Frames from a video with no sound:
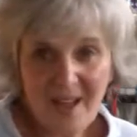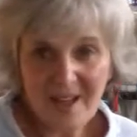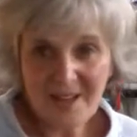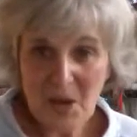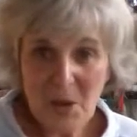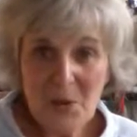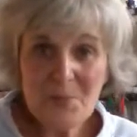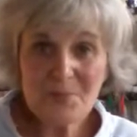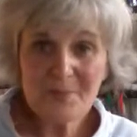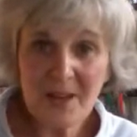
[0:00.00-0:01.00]
Hello,
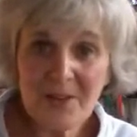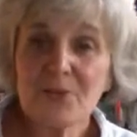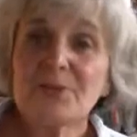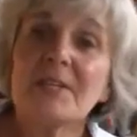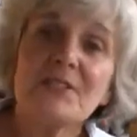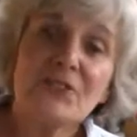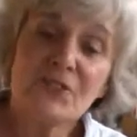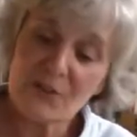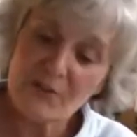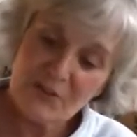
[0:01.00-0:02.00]
I thought I'd
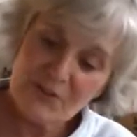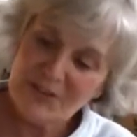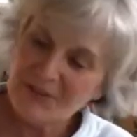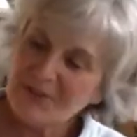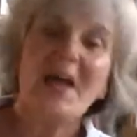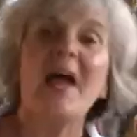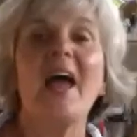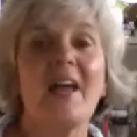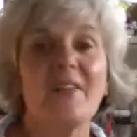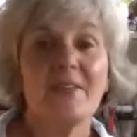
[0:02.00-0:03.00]
introduce you to,
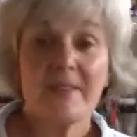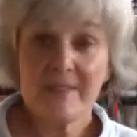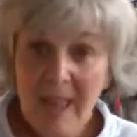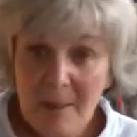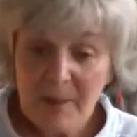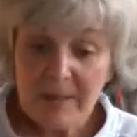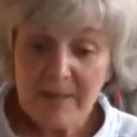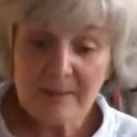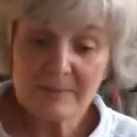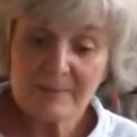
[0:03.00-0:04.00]
this is
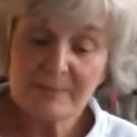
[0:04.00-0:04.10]
Emmy,